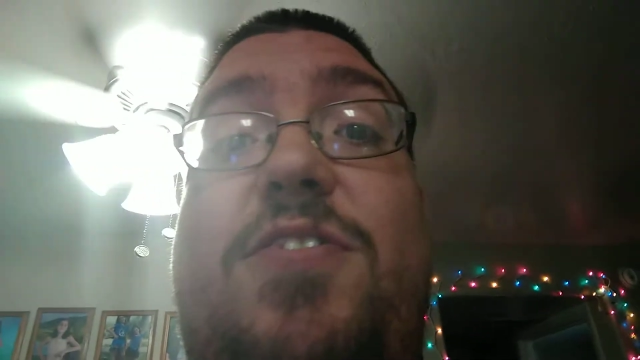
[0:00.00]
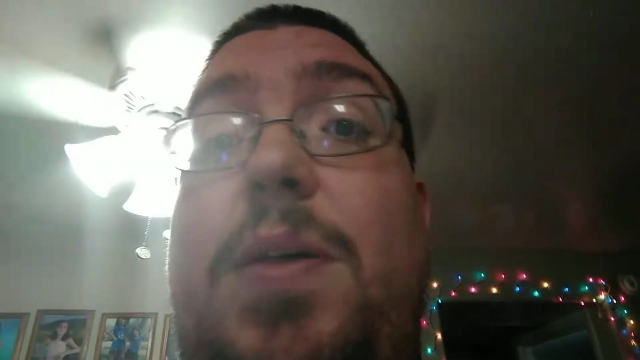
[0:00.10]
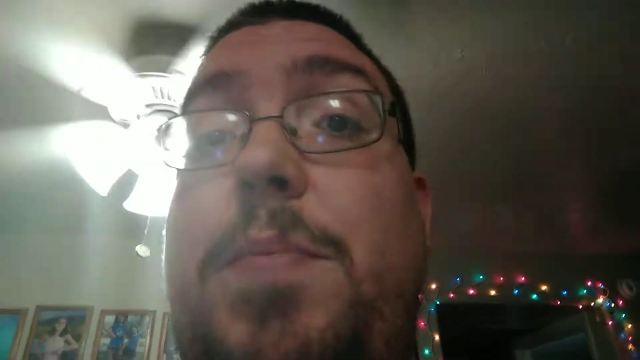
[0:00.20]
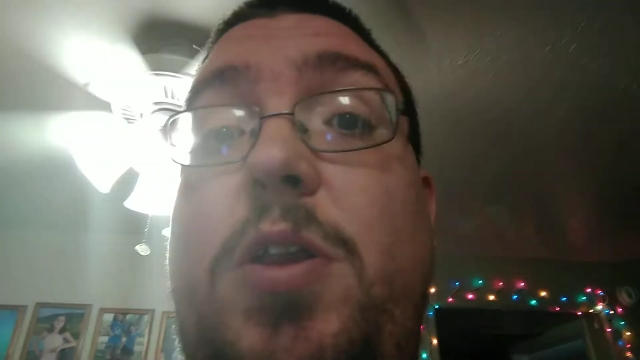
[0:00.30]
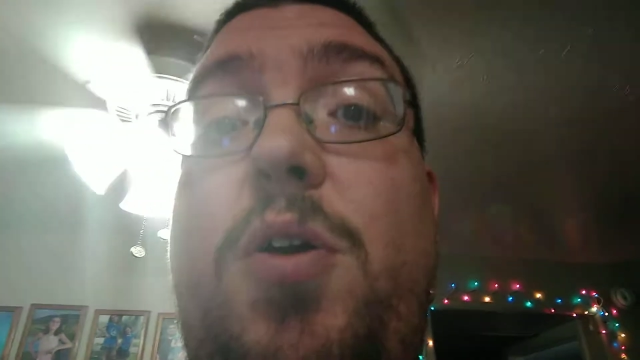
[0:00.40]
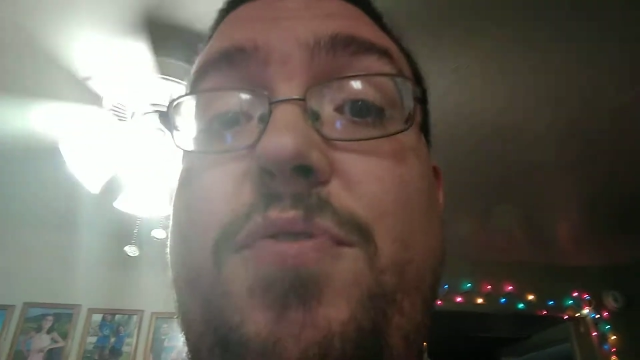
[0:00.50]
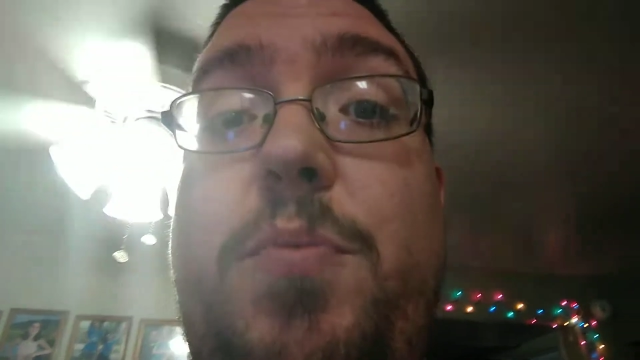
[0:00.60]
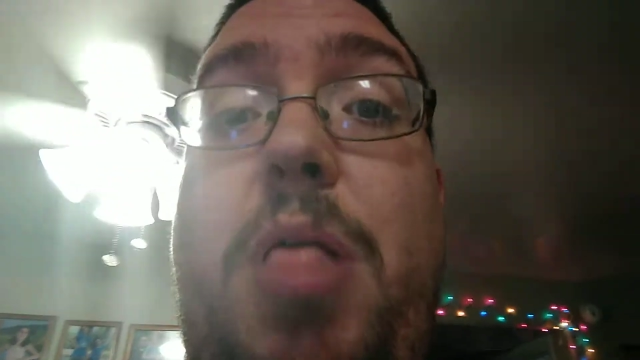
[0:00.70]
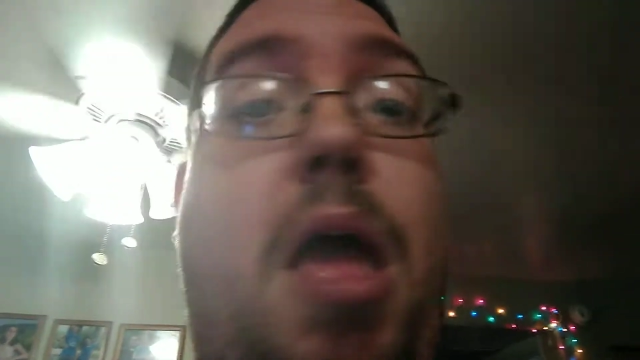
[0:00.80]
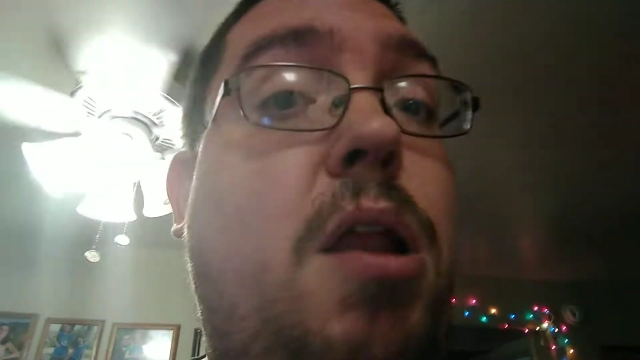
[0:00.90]
just let me know if
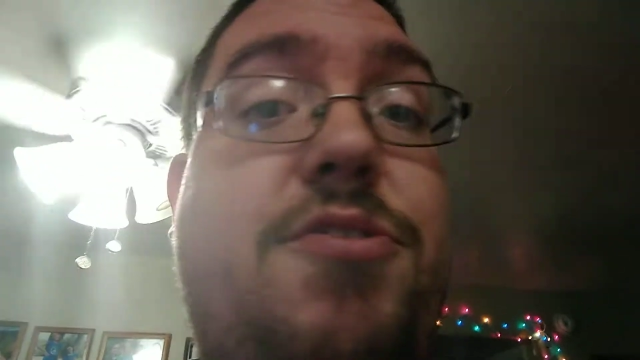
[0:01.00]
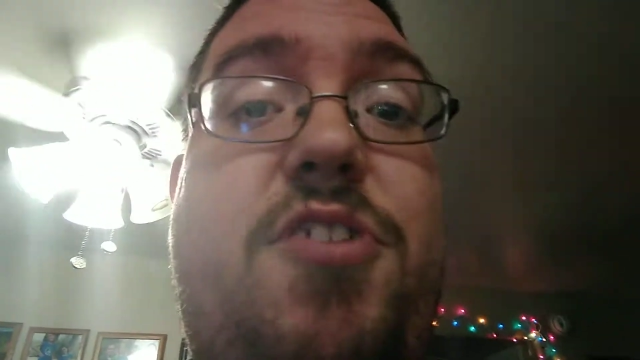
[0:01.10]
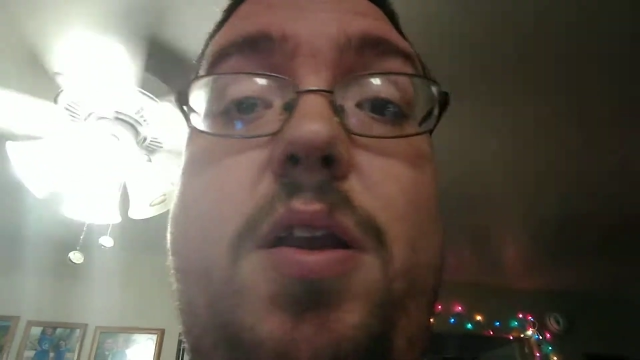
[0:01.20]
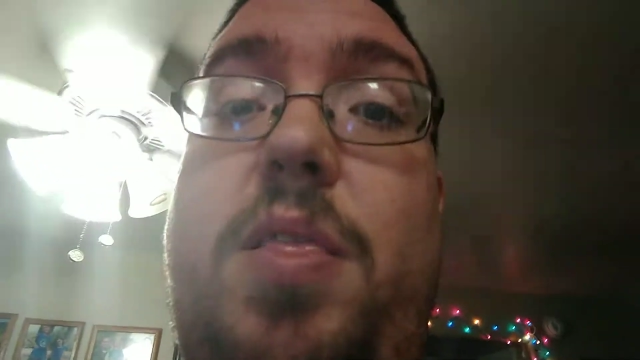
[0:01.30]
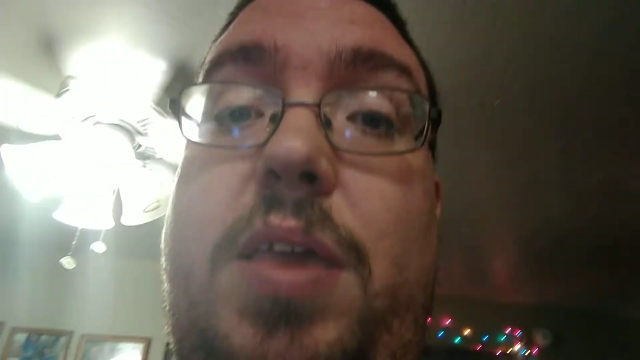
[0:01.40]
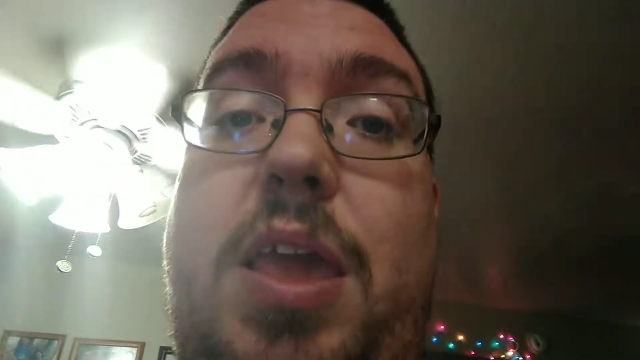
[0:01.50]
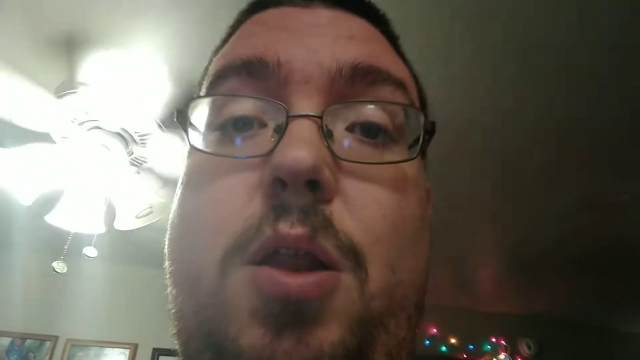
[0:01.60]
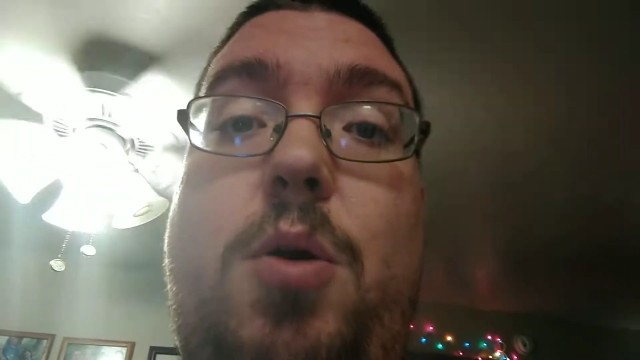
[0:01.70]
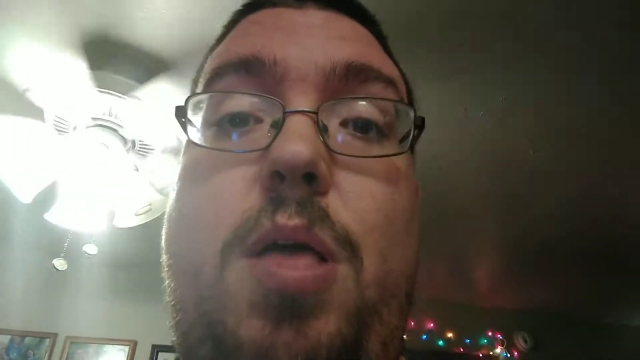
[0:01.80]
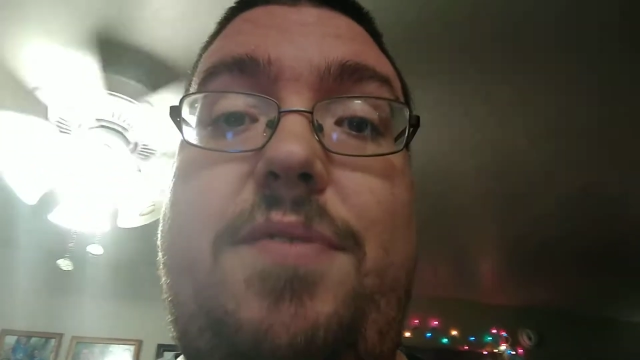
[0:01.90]
you plan on starting the
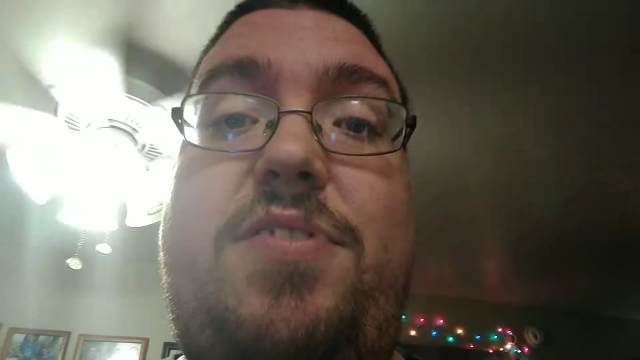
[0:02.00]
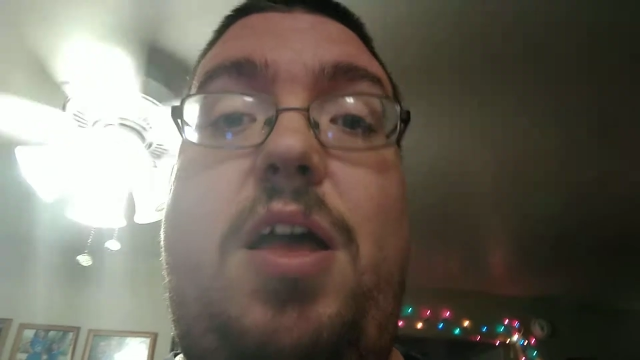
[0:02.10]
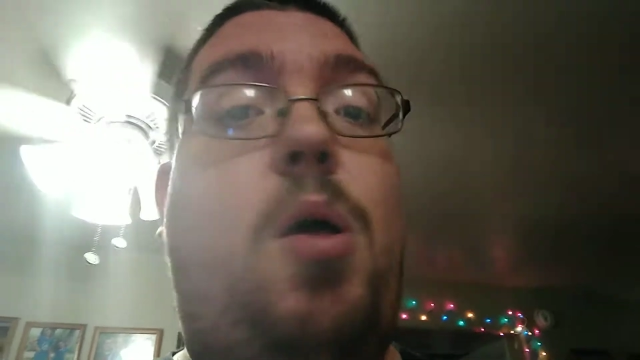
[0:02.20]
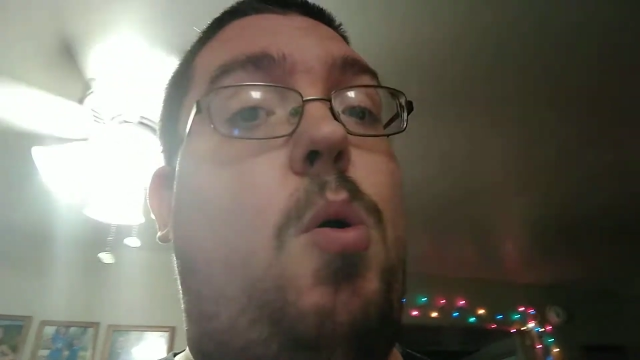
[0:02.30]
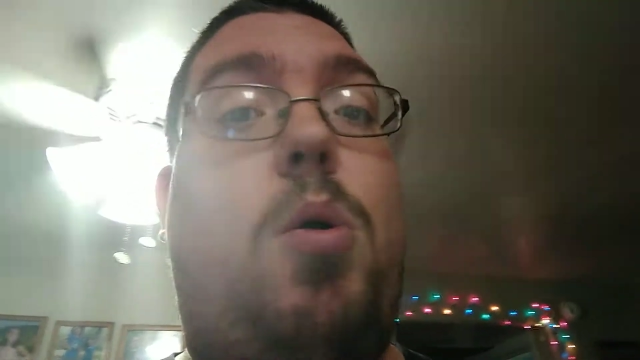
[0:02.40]
keto lifestyle